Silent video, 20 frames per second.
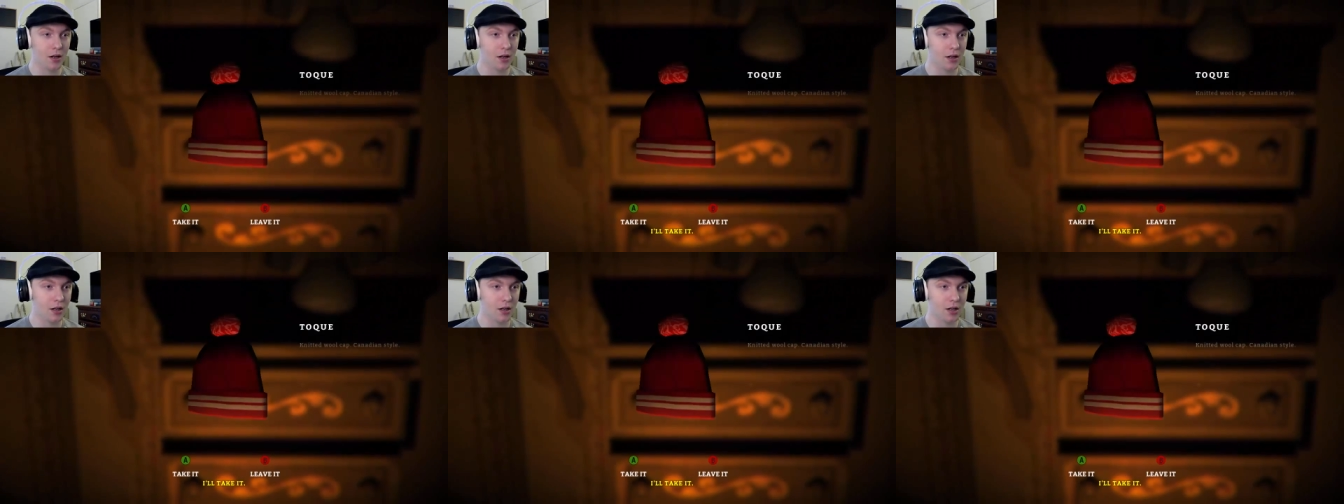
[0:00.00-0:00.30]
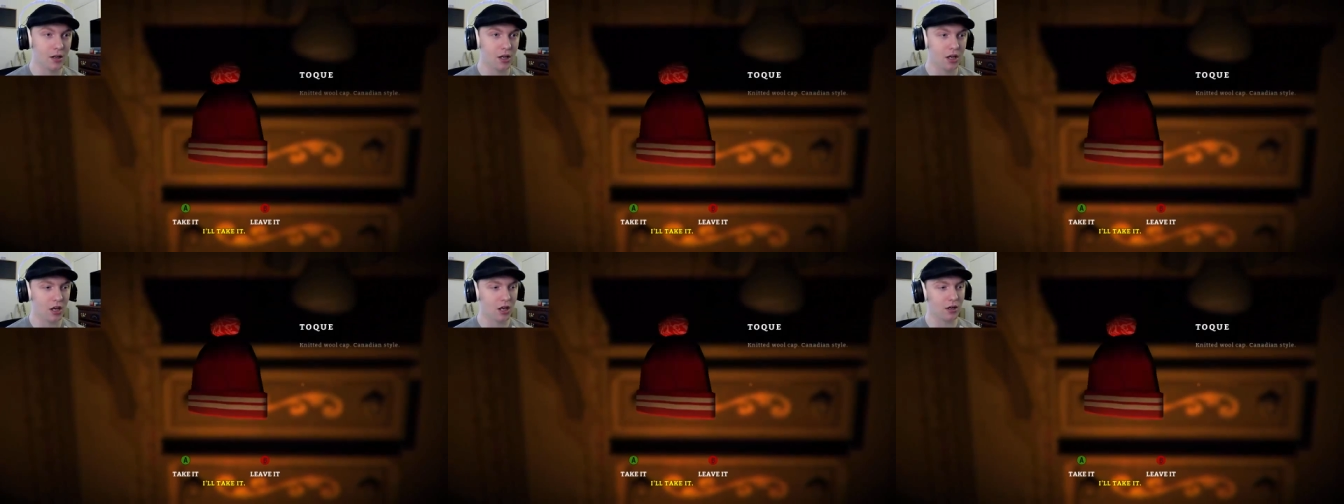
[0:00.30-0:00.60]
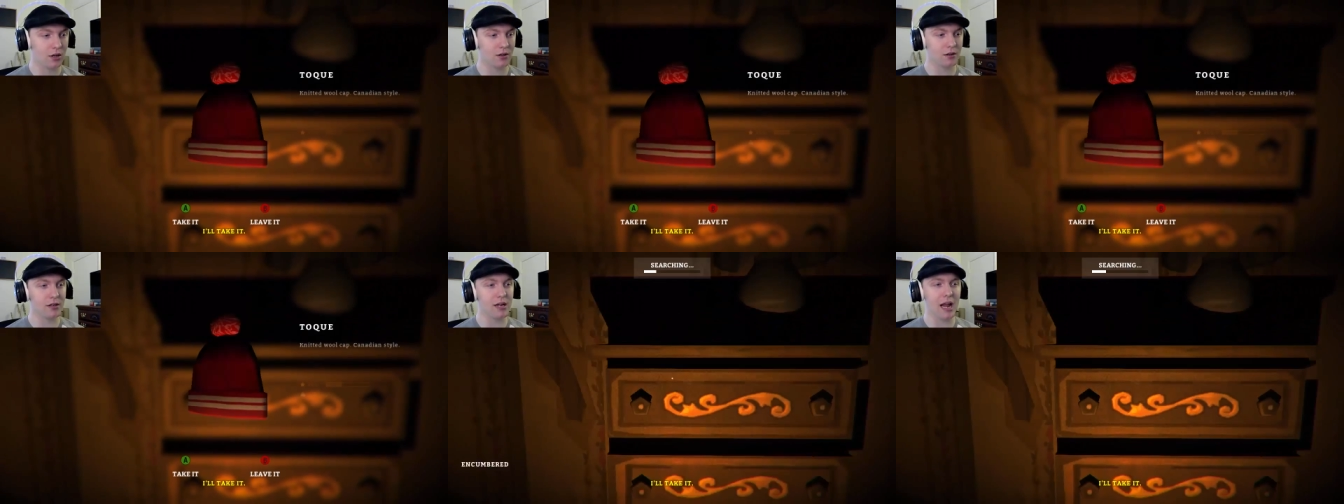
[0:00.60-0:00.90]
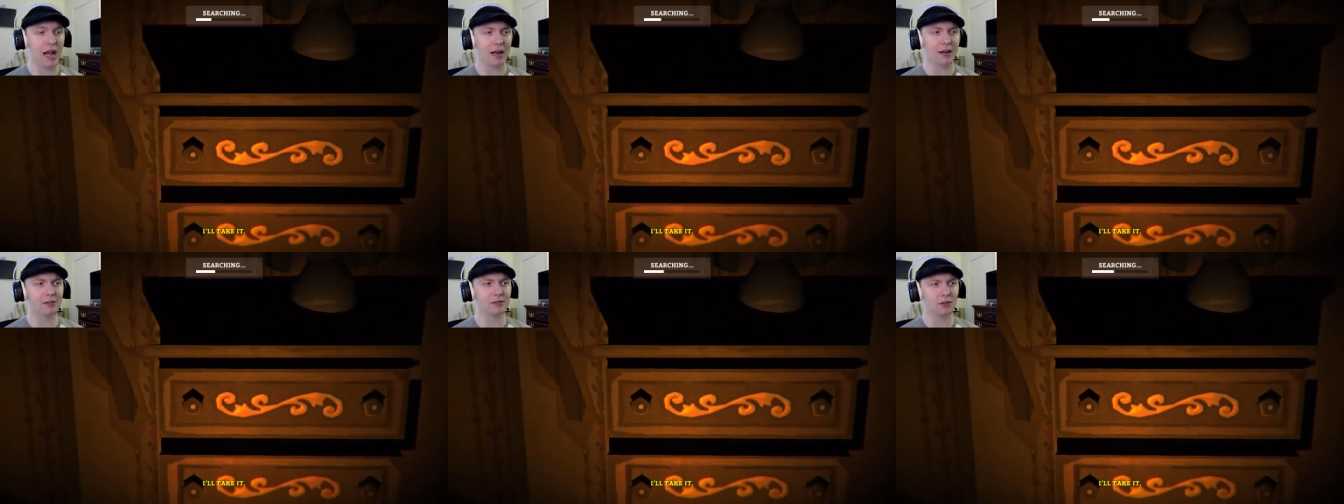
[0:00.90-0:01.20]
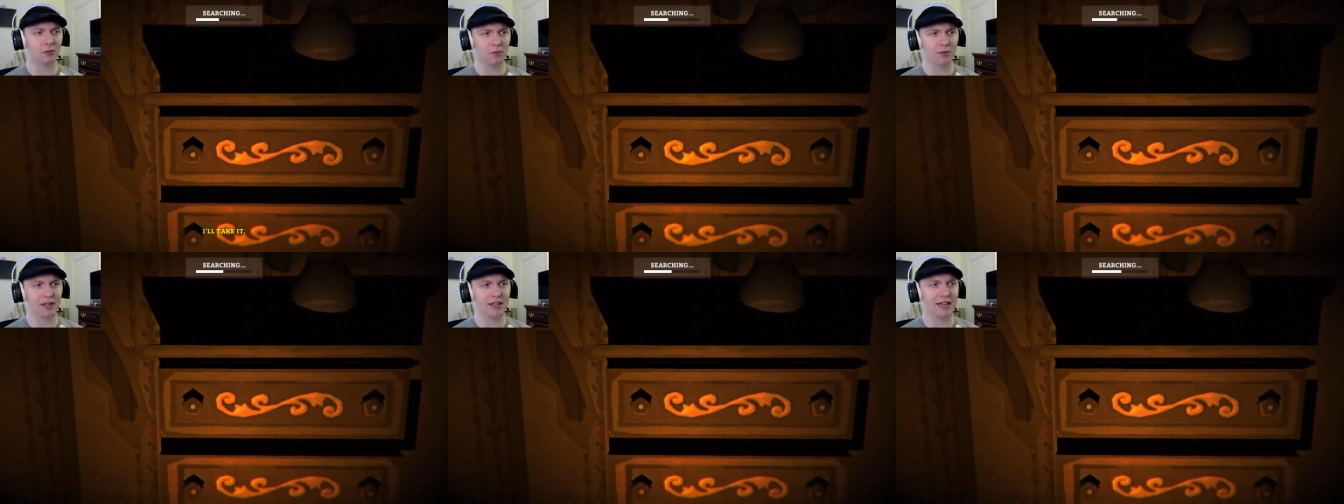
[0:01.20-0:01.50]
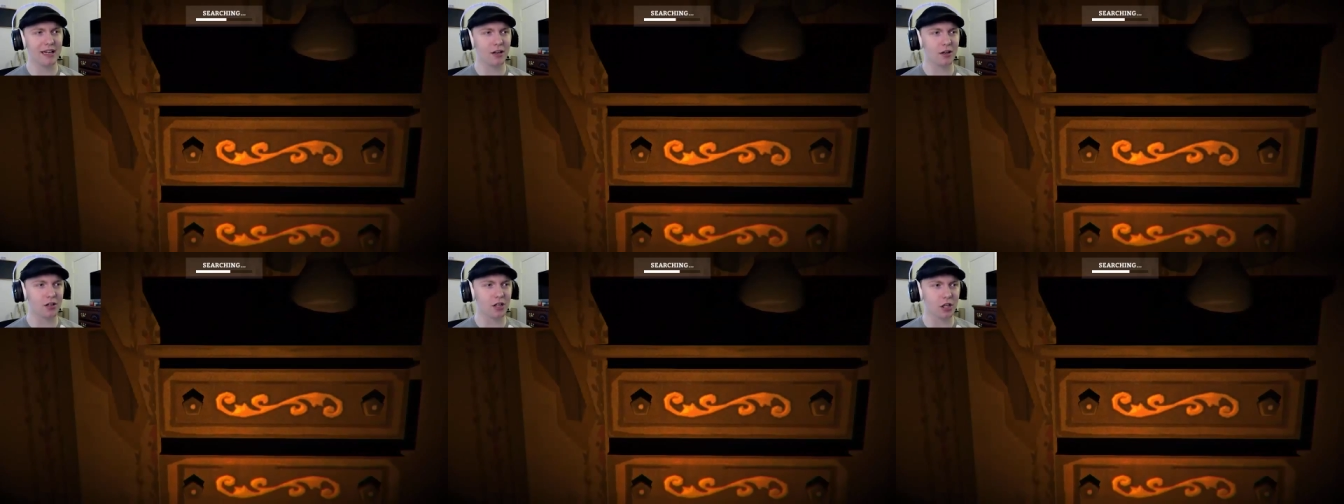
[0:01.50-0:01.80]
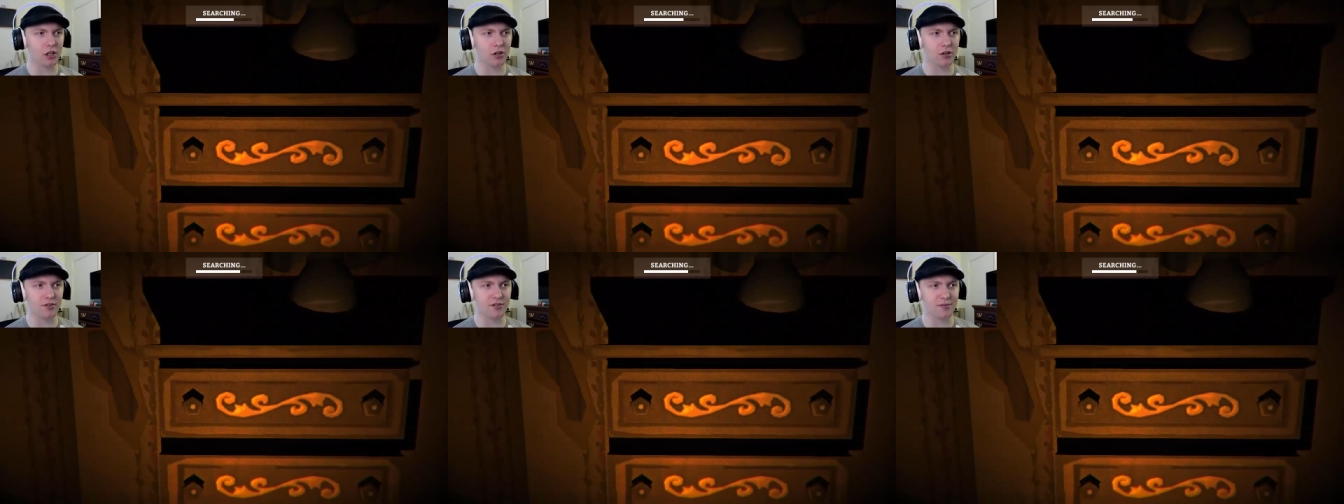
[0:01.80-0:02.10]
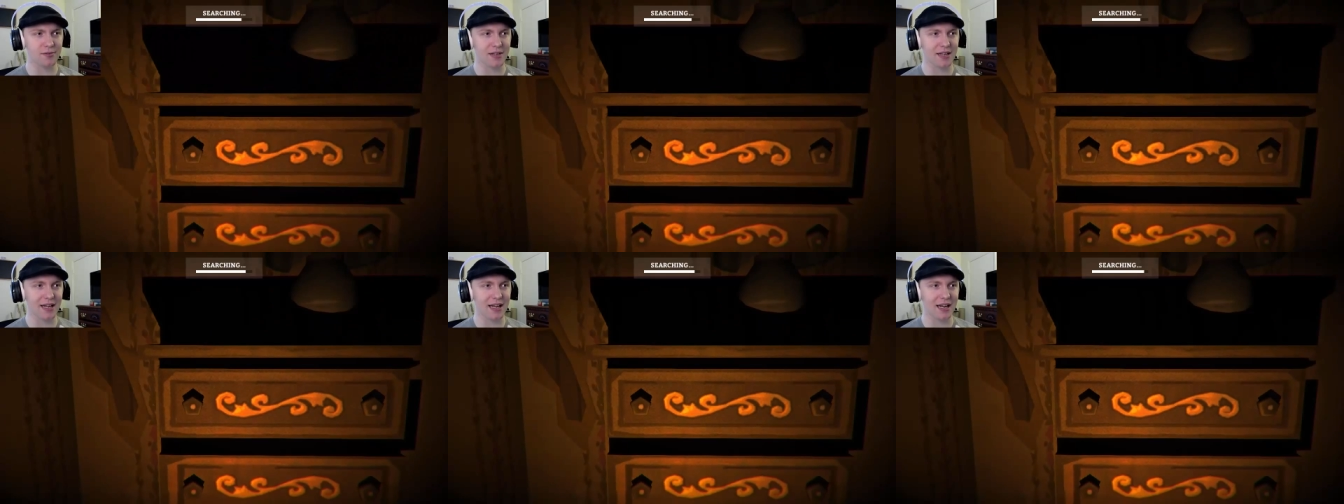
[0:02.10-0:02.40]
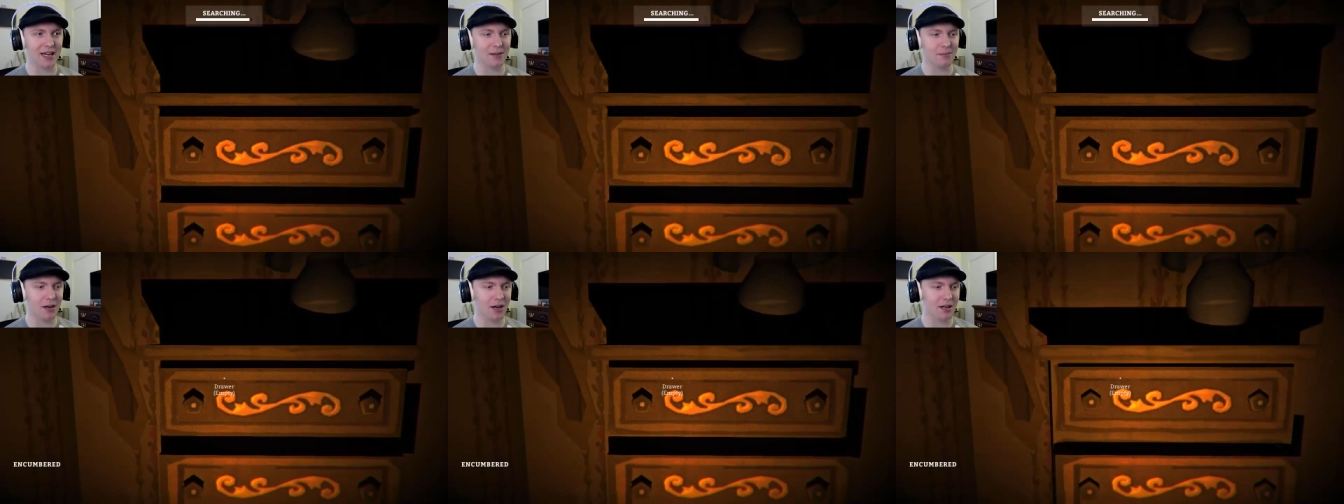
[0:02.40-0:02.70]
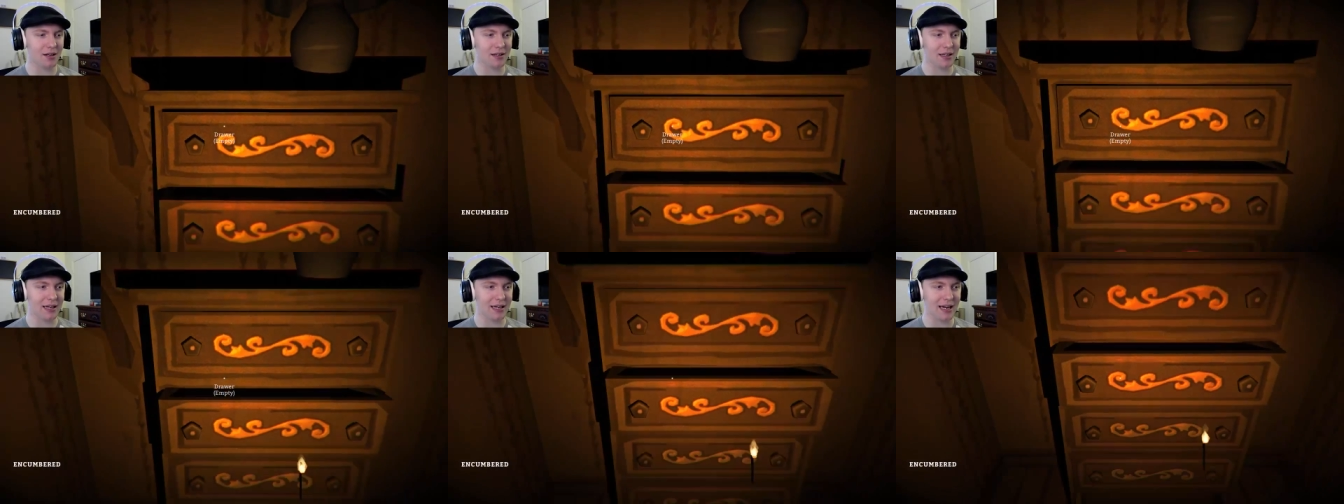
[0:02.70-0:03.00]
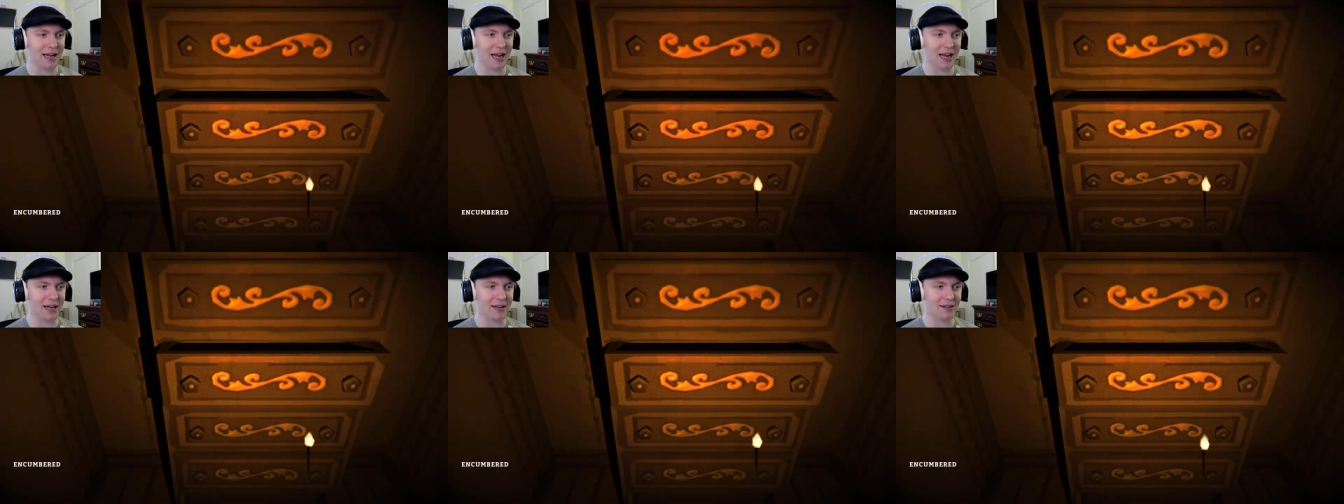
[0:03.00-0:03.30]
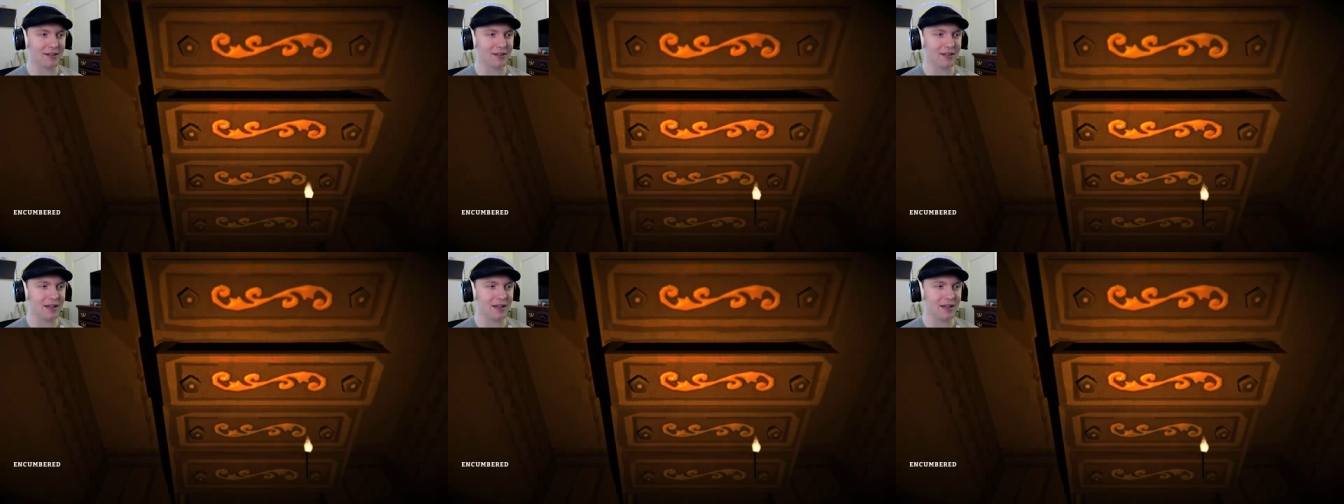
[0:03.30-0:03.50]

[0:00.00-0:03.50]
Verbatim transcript: I'll take it. Yeah, we need all the clothes we can get. Come on, like, I...